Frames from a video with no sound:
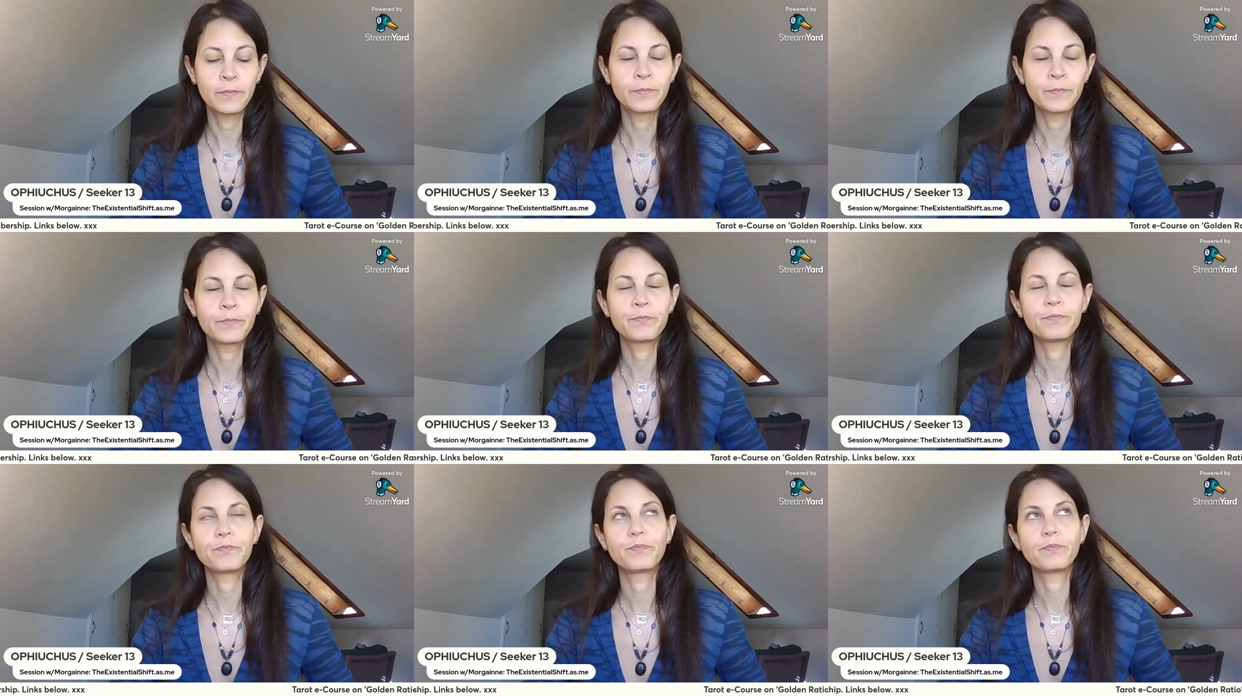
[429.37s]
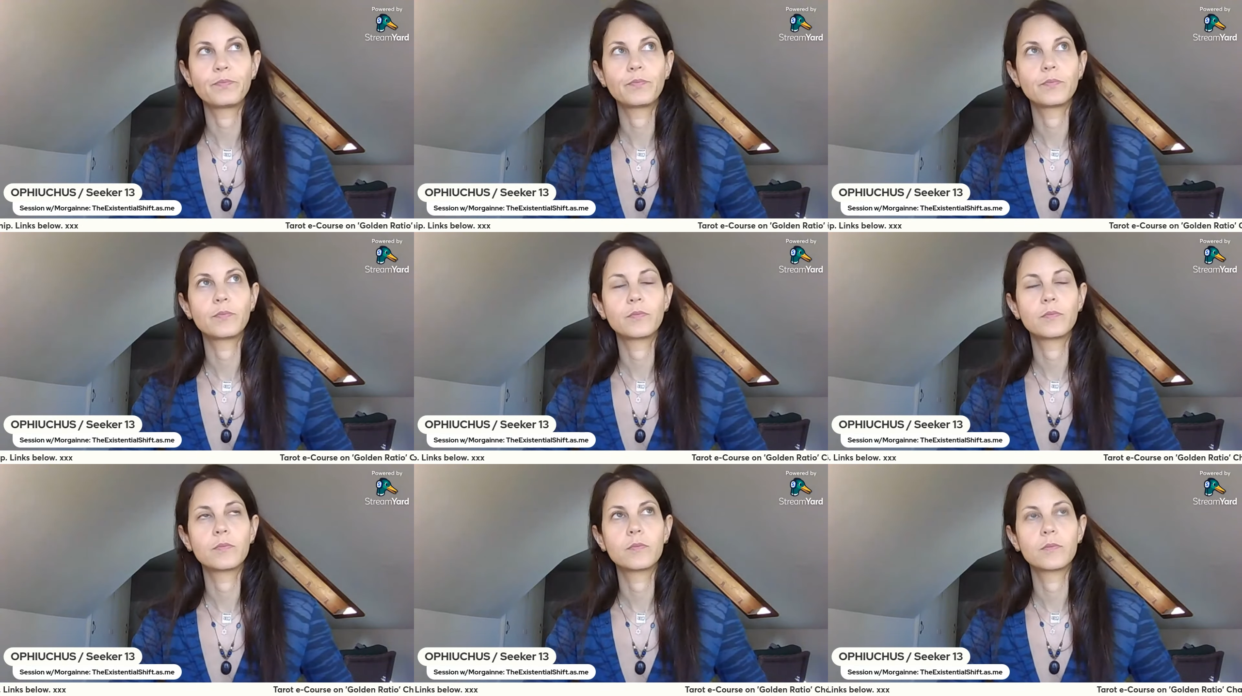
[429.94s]

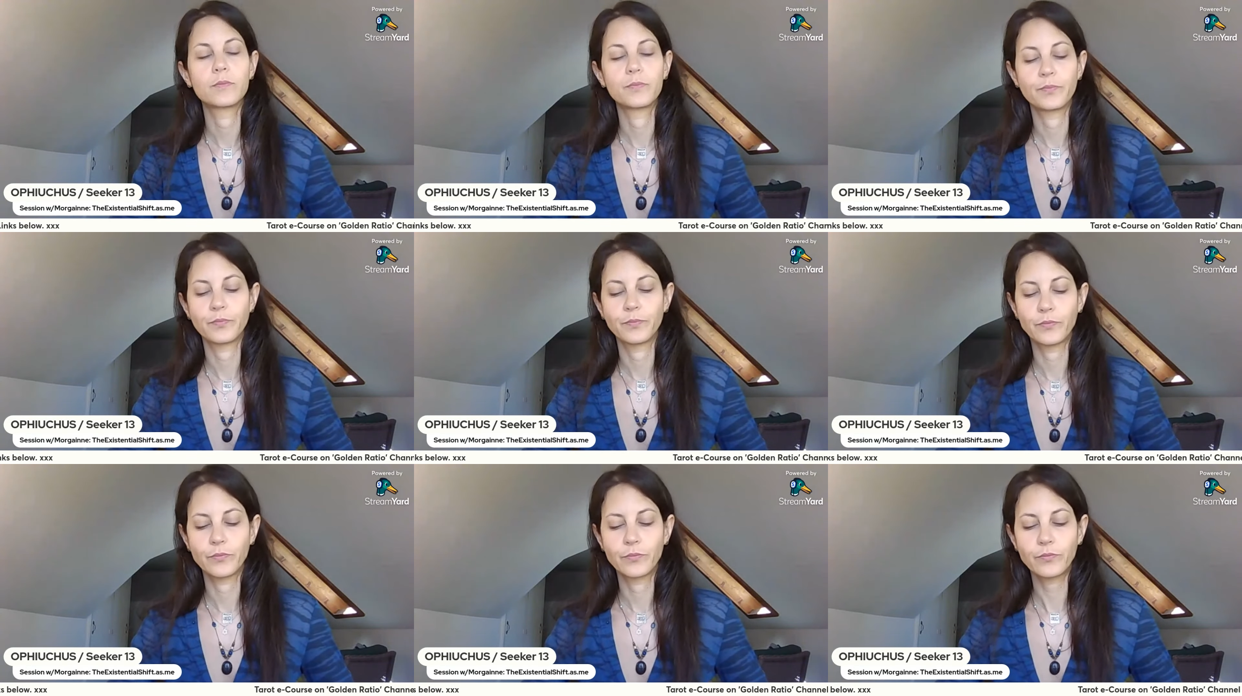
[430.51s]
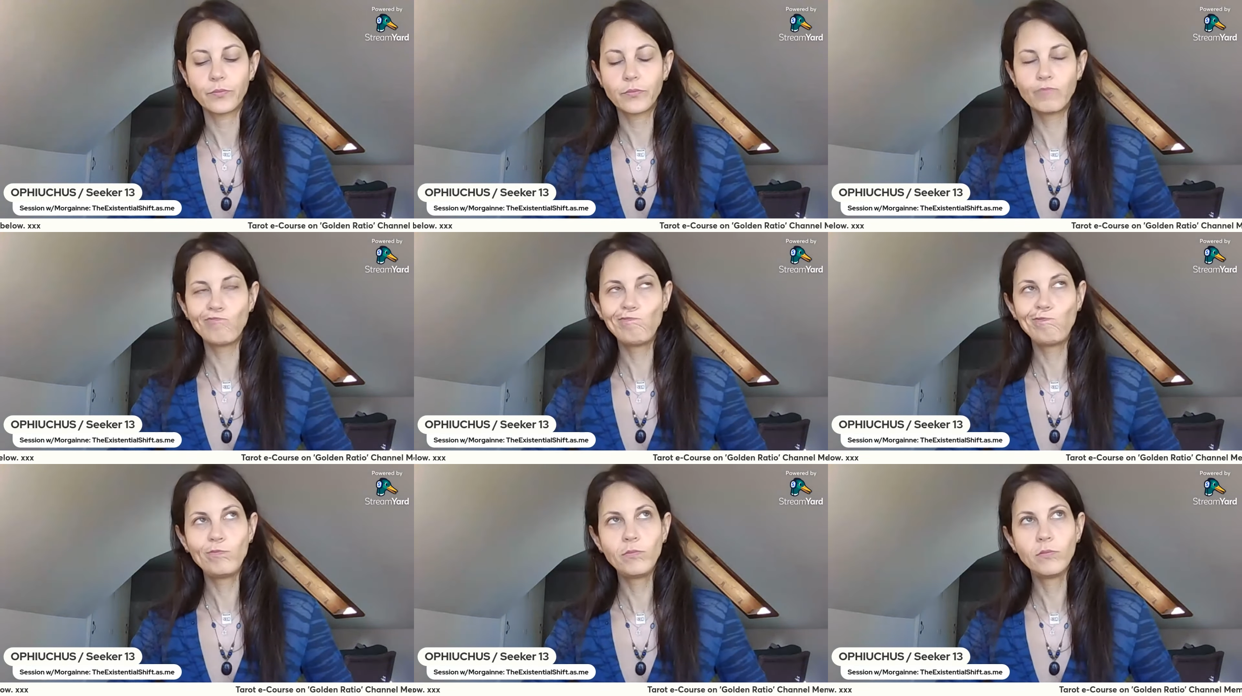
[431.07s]

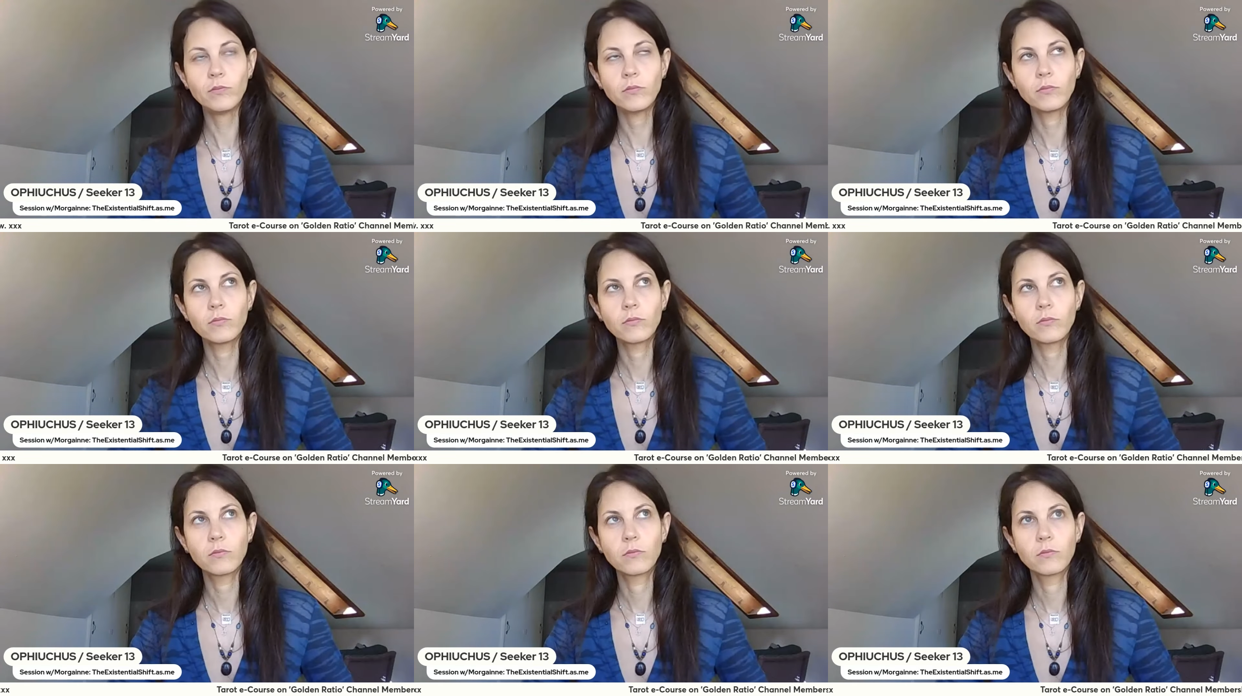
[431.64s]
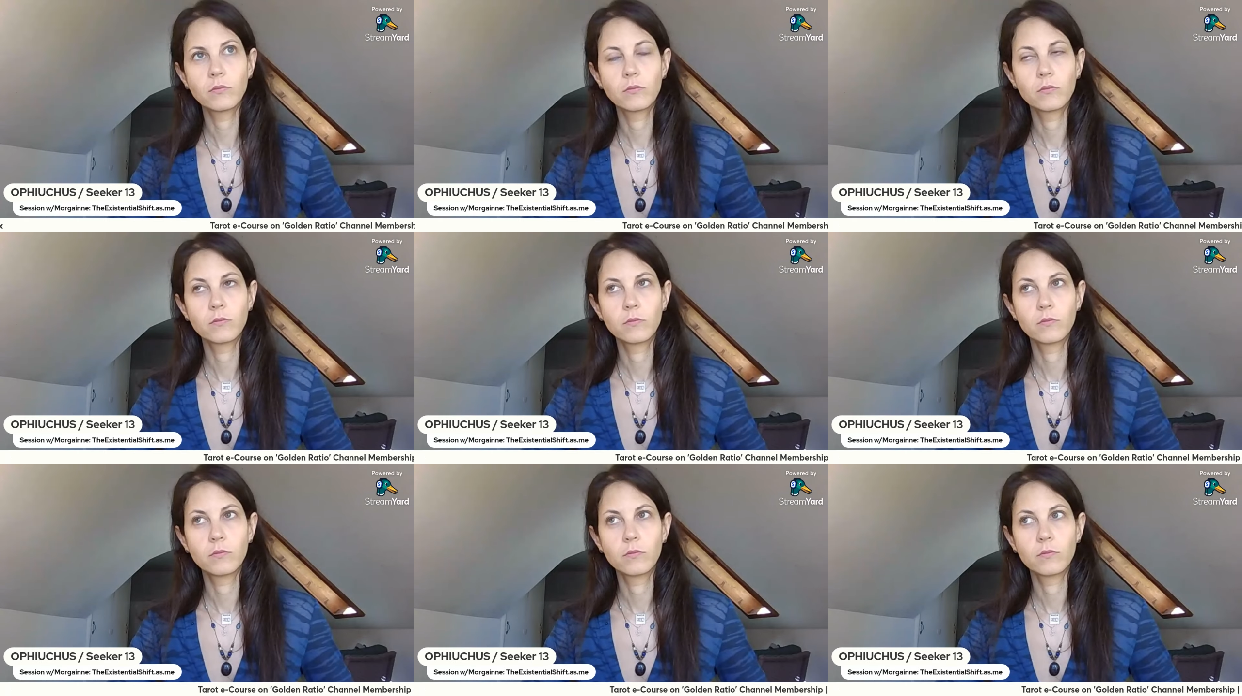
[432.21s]

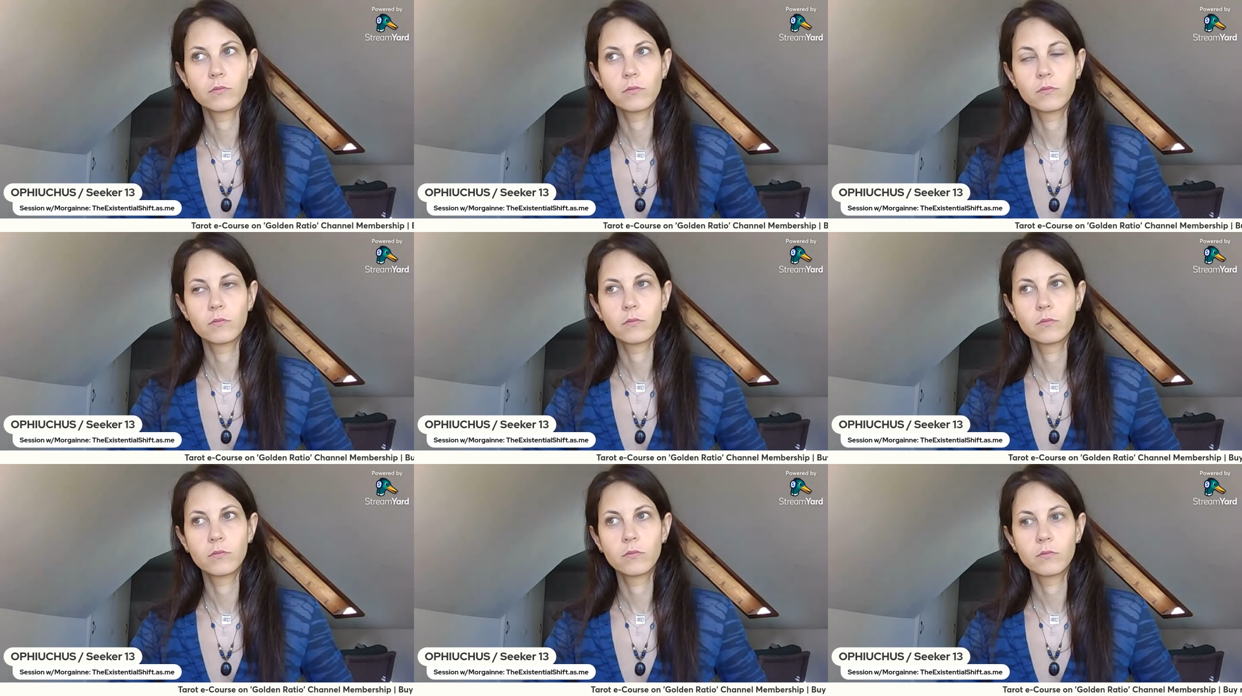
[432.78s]
No one is speaking in this clip.